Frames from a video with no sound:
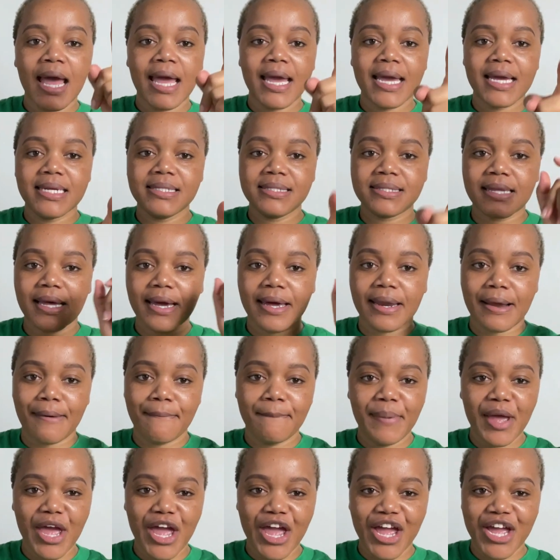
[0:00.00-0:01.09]

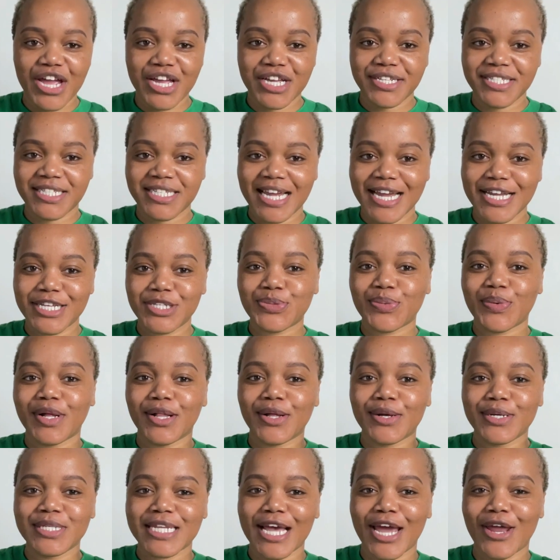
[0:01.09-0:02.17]
Instagram page as well,
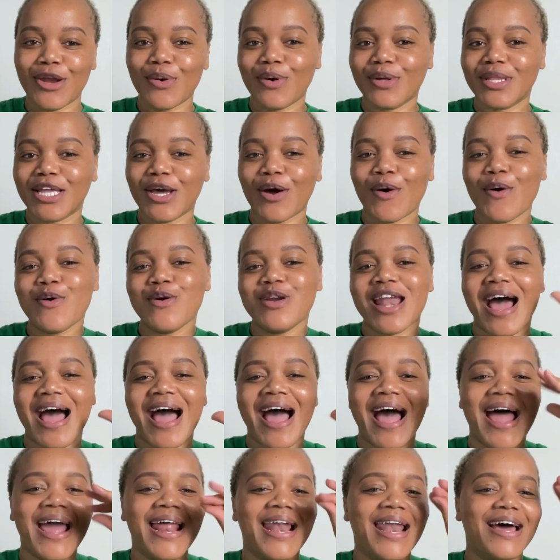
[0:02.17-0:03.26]
because I know the owner.
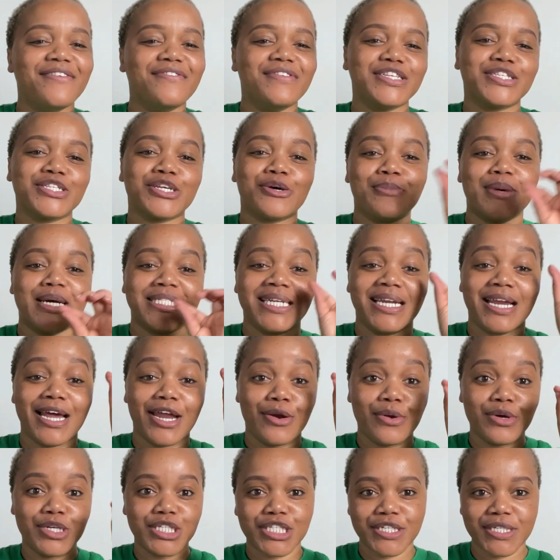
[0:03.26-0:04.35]
I love her so much, and I
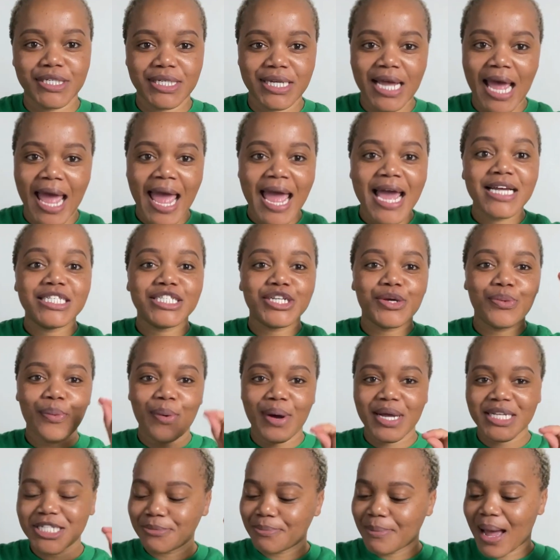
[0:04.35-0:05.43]
know she
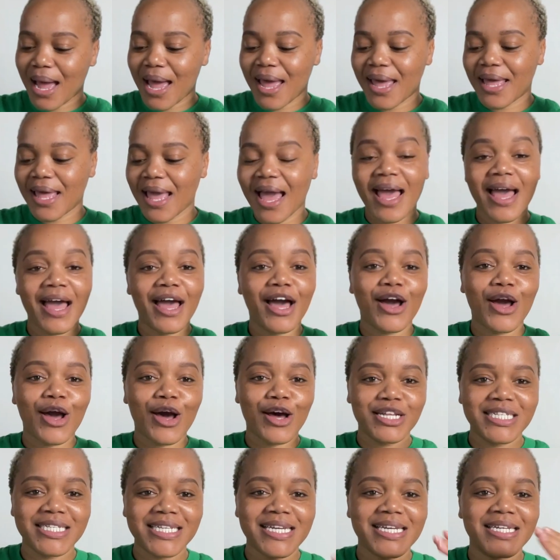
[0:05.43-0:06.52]
watched my
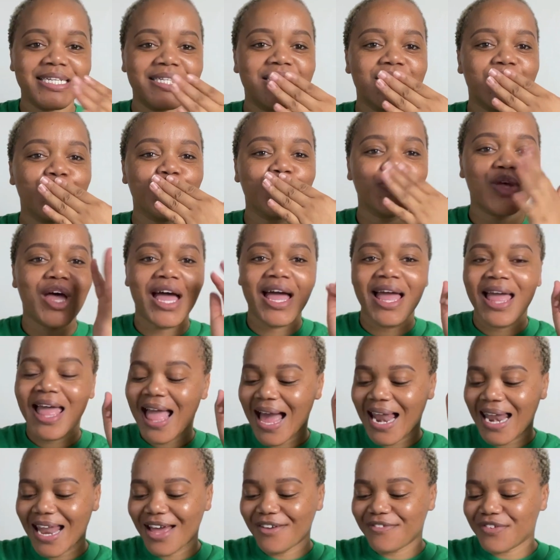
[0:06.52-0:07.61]
content.
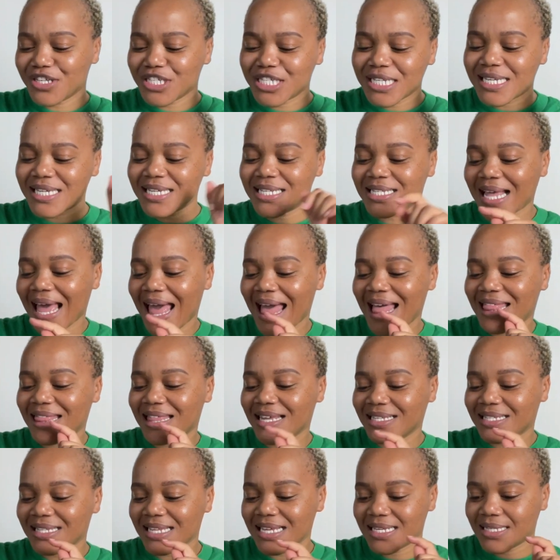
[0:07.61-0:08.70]
Love you, sis, and
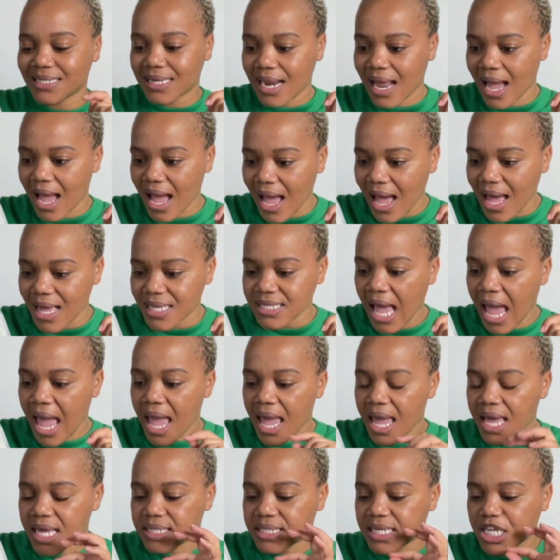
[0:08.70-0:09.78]
this is nice.
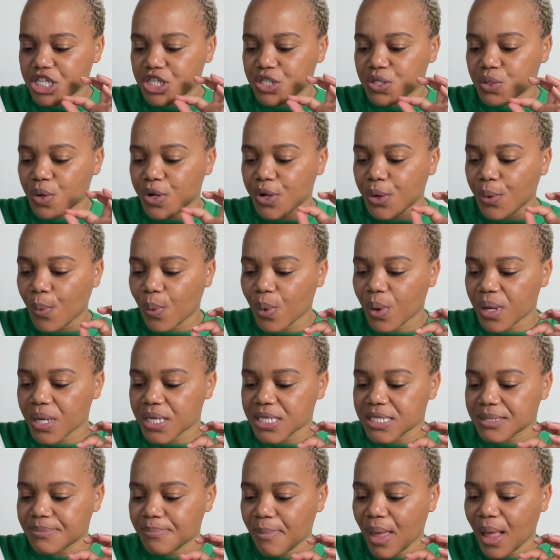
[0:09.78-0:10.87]
It's a soy wort
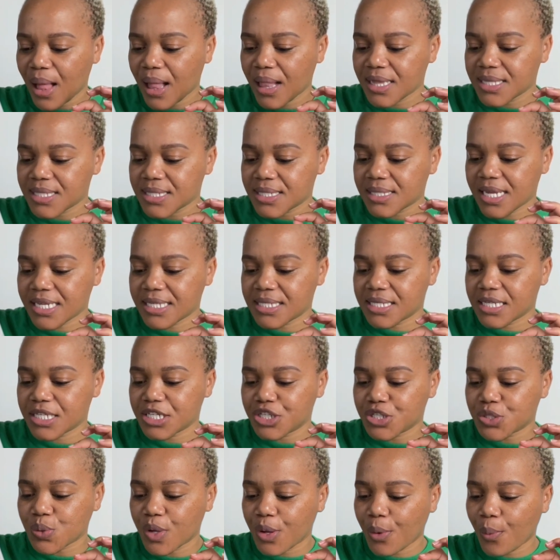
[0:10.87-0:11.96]
smell, scented
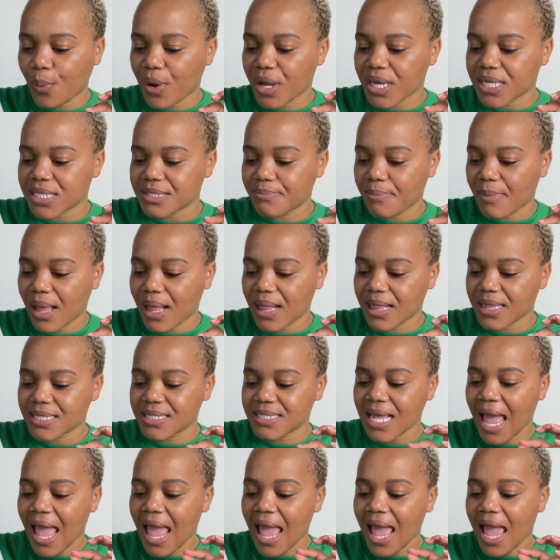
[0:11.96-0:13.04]
soy wort smell,
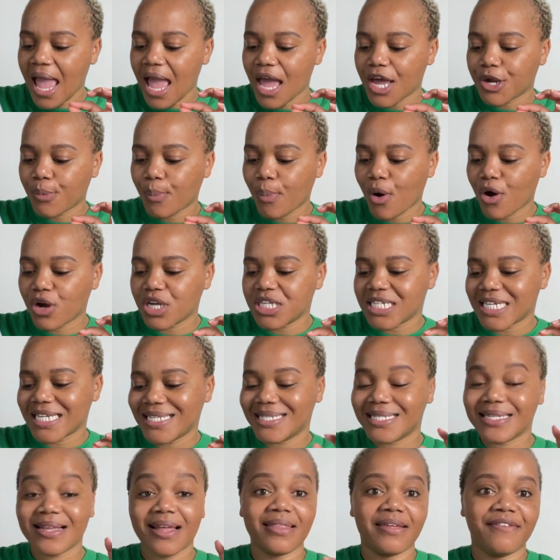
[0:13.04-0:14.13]
hand poured in
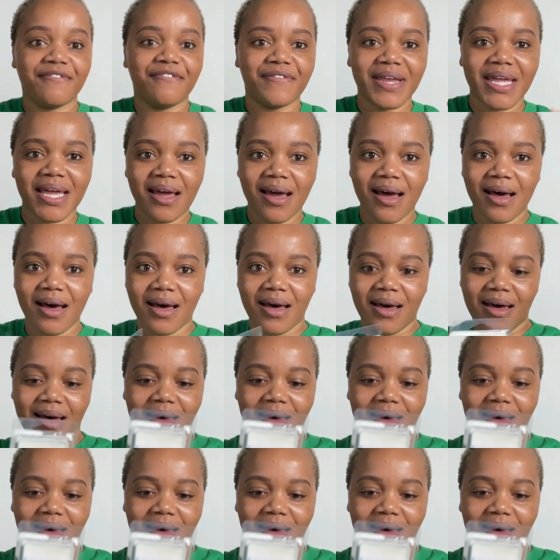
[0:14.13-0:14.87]
South Africa.